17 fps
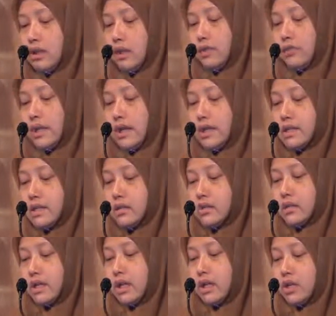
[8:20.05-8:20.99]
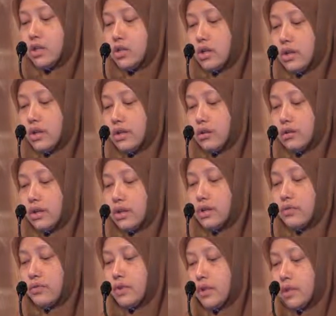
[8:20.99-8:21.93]
advises on any Sharia or
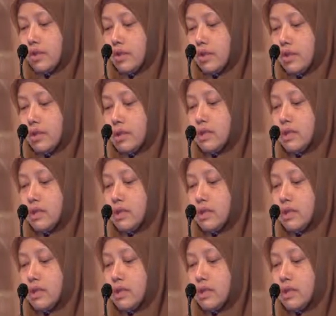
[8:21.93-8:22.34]
other functions